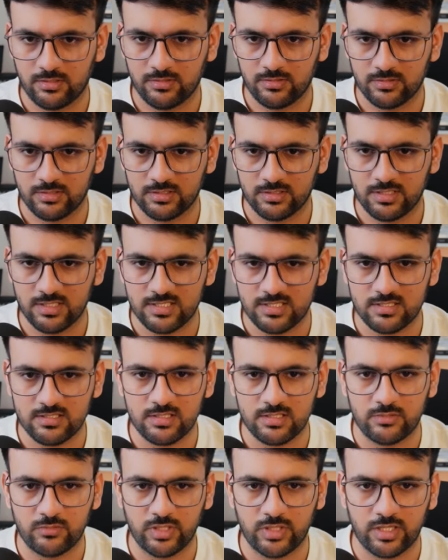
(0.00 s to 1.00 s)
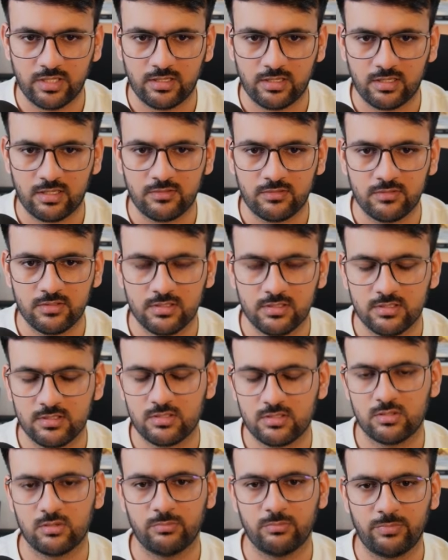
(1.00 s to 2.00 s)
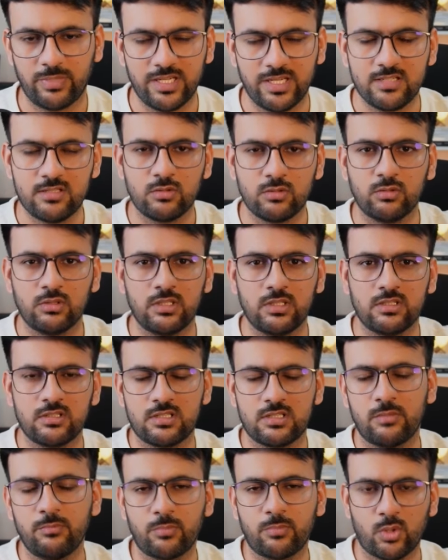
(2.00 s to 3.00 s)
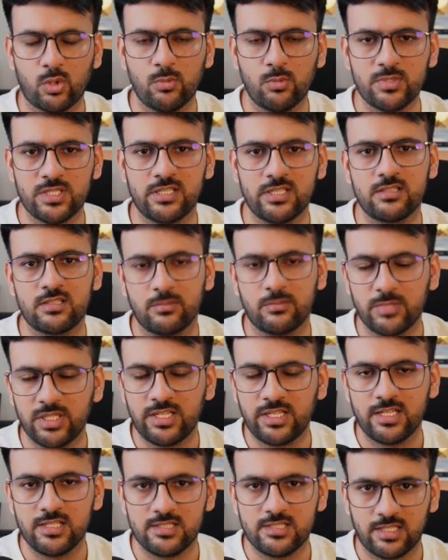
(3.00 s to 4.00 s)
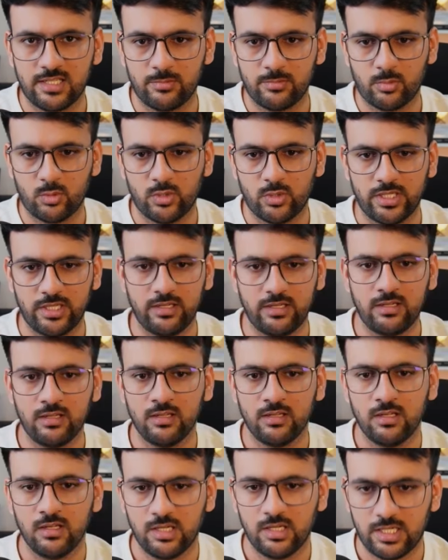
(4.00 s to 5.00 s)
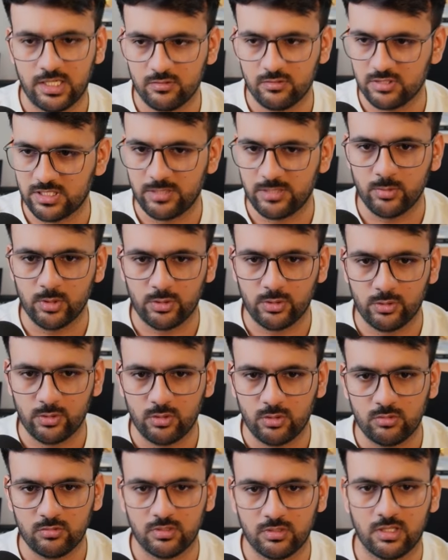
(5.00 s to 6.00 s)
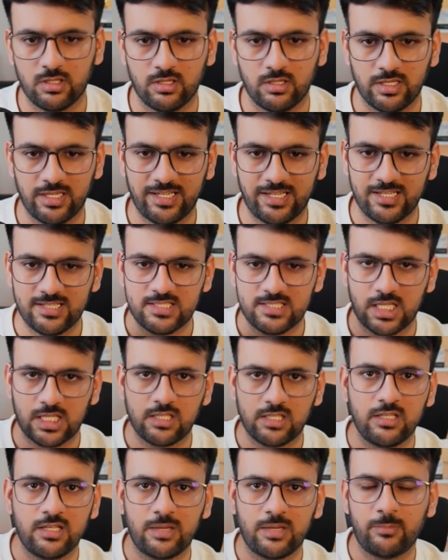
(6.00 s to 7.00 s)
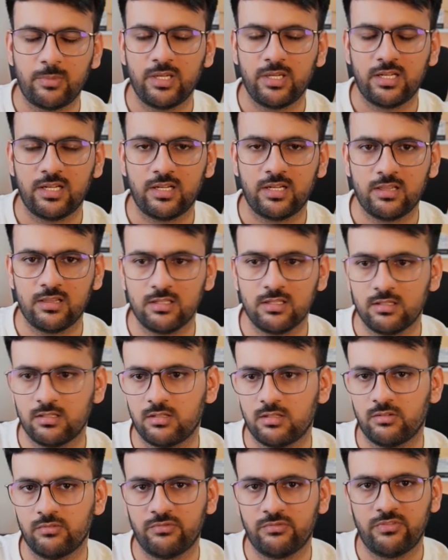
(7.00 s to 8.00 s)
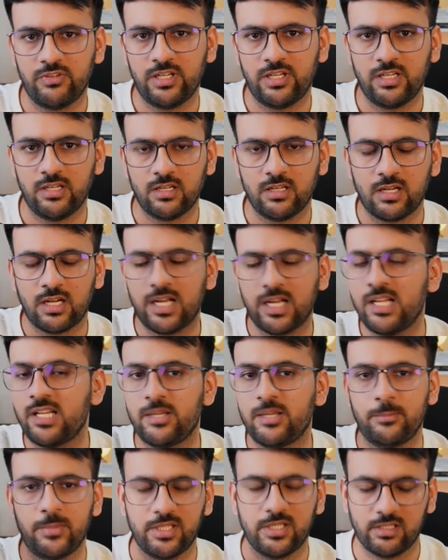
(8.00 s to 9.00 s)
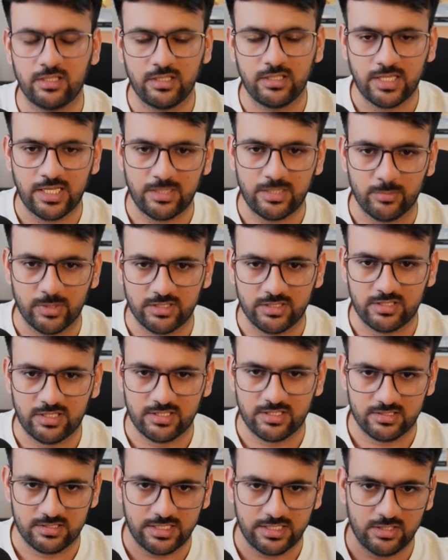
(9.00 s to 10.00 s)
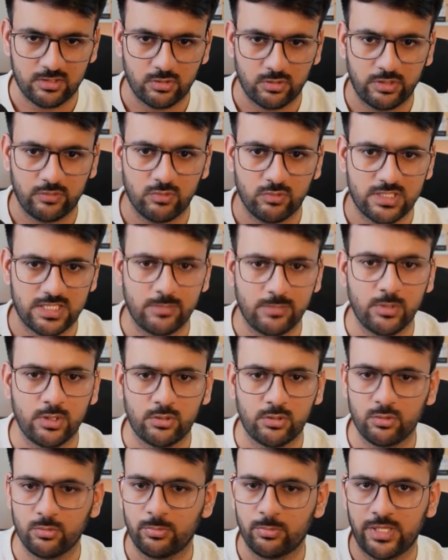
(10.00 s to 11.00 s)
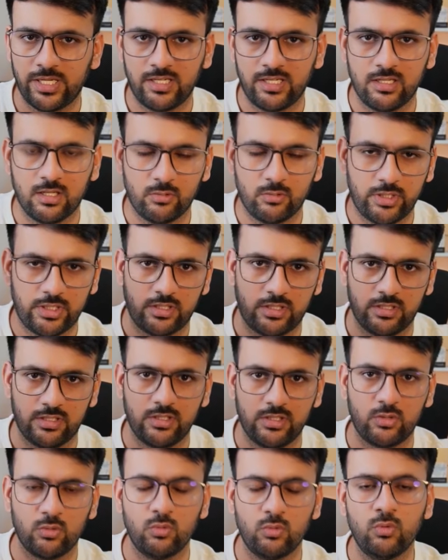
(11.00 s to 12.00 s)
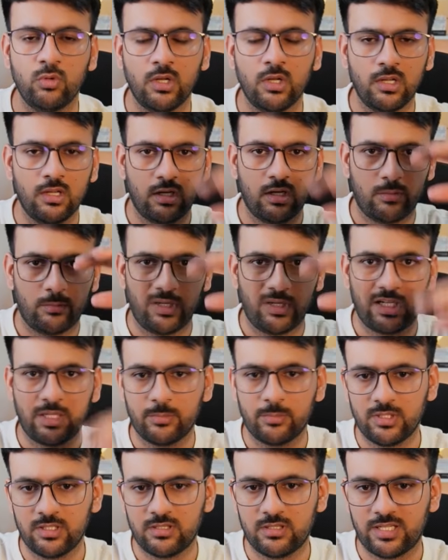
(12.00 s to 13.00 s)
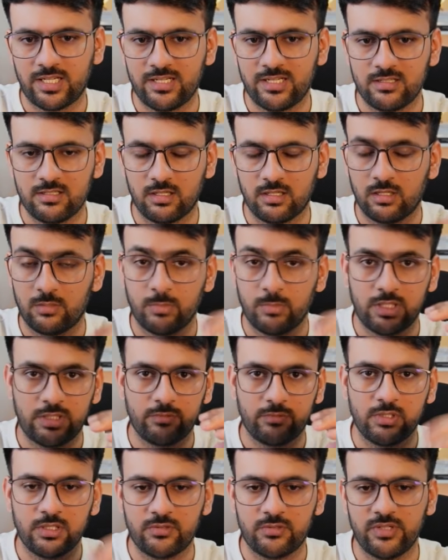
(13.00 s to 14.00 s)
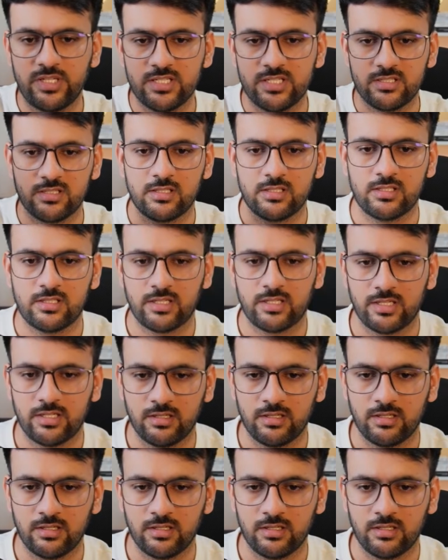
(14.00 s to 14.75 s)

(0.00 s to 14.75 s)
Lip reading: this is the Twitter draft. So based on some prompts and some details that I provided, it was able to, exactly replicate the way I typically write my threads, right? So it was able to break down it into multiple tweets in the thread.